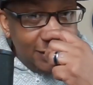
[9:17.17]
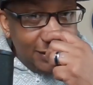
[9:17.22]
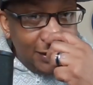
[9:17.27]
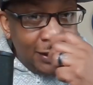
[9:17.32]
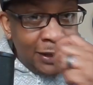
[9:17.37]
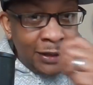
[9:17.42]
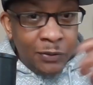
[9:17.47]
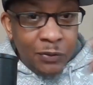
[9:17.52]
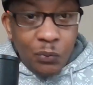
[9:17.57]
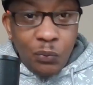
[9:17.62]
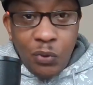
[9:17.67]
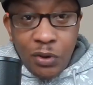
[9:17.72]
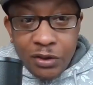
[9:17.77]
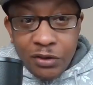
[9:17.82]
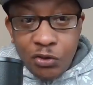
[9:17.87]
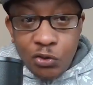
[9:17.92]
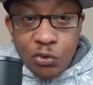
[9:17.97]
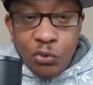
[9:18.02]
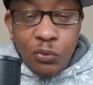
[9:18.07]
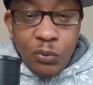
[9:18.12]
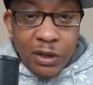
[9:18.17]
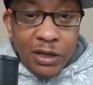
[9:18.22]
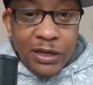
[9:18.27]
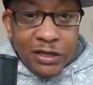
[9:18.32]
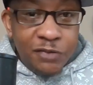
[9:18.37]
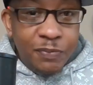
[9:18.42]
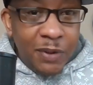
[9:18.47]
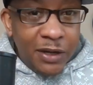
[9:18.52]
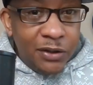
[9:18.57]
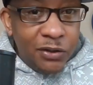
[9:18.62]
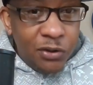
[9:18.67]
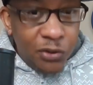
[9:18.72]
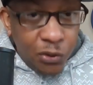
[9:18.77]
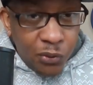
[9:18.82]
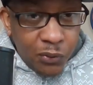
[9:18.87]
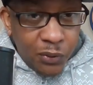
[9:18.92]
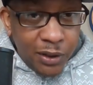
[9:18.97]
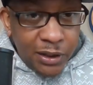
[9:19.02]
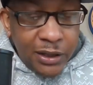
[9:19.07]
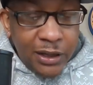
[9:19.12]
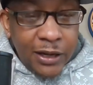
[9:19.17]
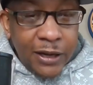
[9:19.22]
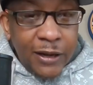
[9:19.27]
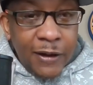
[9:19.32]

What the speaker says: and do what he's been doing,